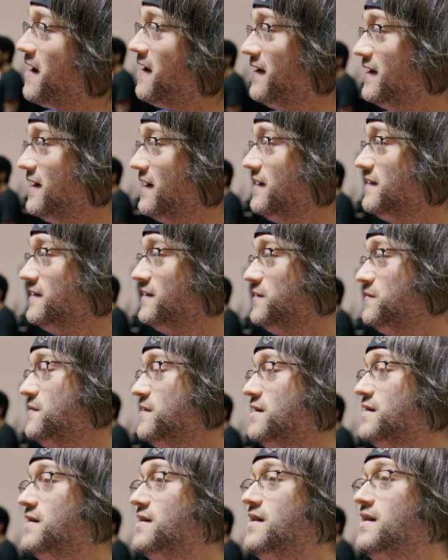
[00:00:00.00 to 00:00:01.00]
down again a little bit.
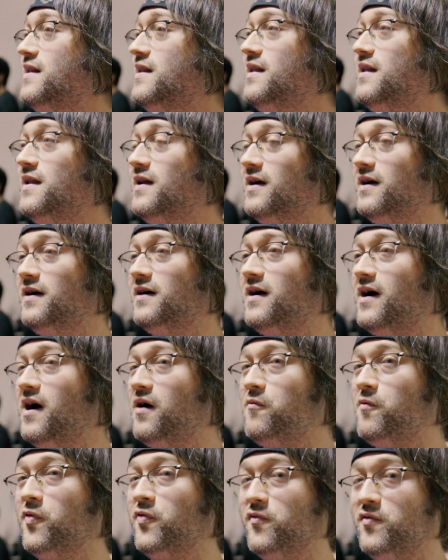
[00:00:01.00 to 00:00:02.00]

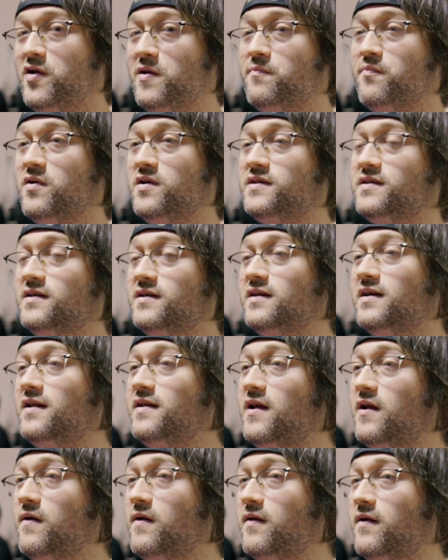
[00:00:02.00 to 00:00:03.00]
Uh, we'll 3D print it,
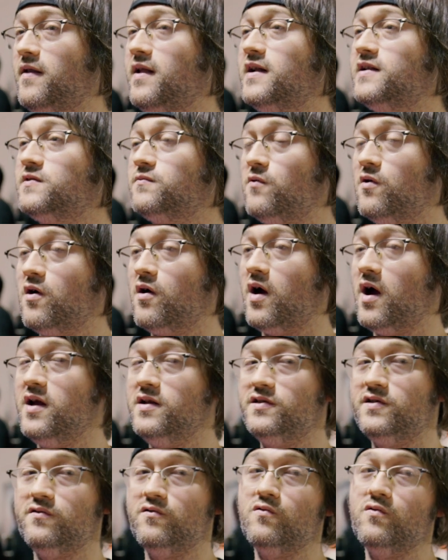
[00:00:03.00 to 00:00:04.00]
and then that's where I
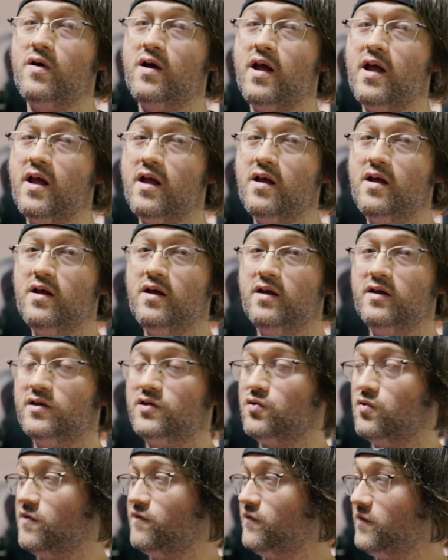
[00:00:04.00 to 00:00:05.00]
do a
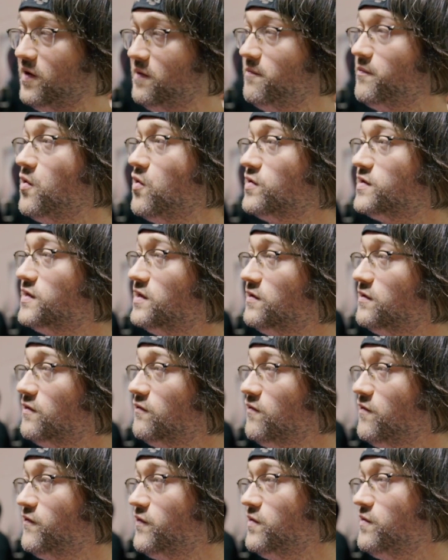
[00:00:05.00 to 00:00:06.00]
sort of in-person
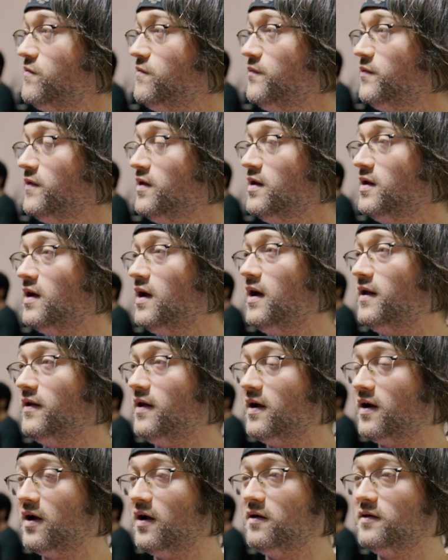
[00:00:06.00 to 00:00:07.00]
review. And
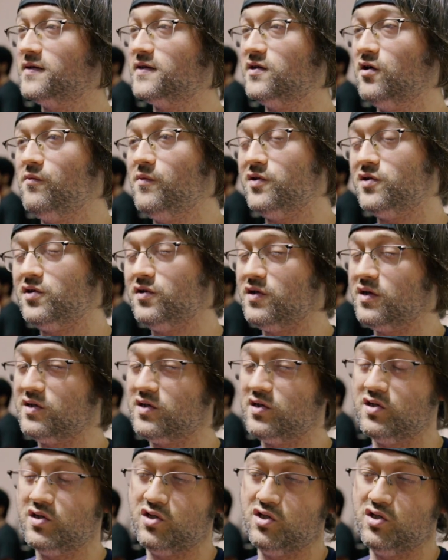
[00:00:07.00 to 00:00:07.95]
like so much of this